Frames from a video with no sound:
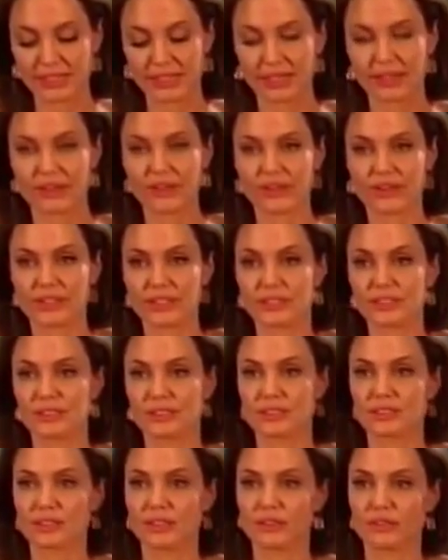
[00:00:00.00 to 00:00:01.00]
Angelina
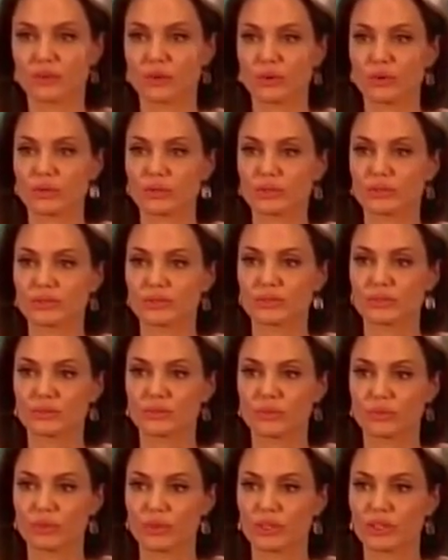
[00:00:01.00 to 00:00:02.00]
Jolie voiced
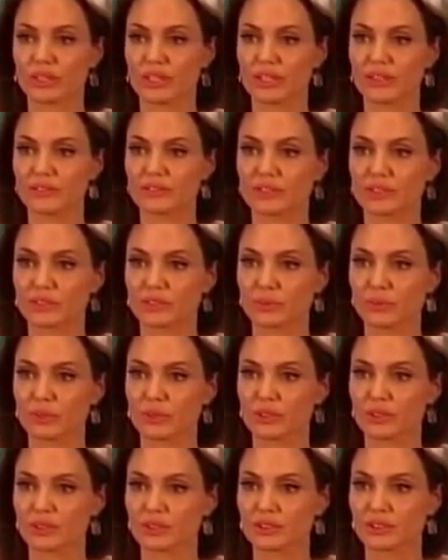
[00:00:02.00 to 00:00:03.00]
support for the
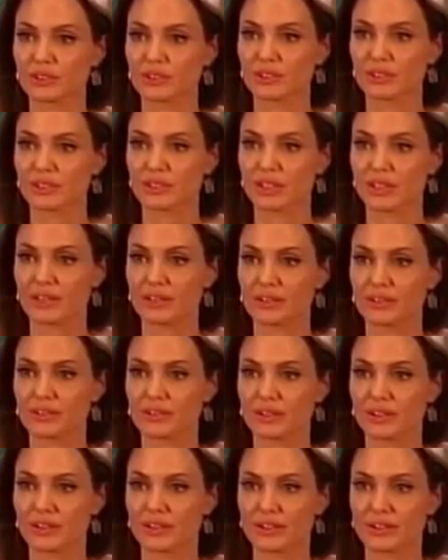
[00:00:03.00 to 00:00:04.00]
girls and
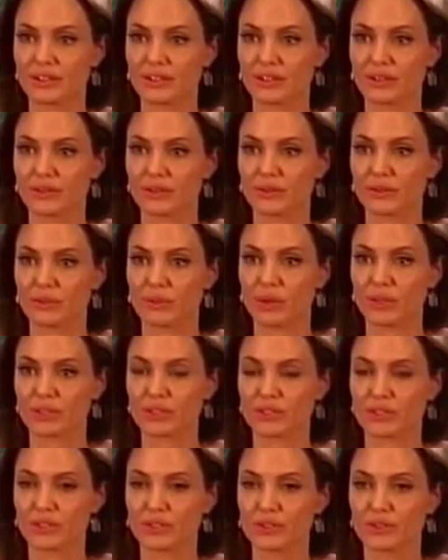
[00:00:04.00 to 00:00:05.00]
referred to their
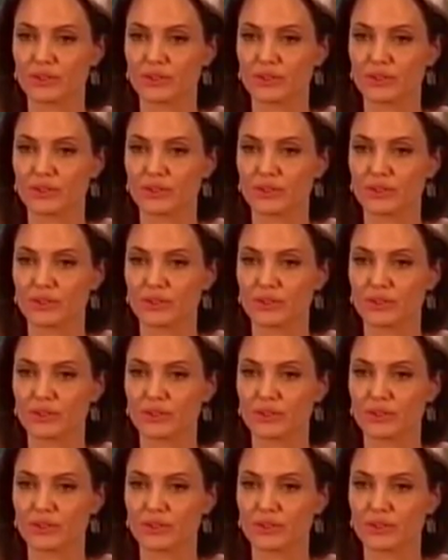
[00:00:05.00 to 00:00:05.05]
captures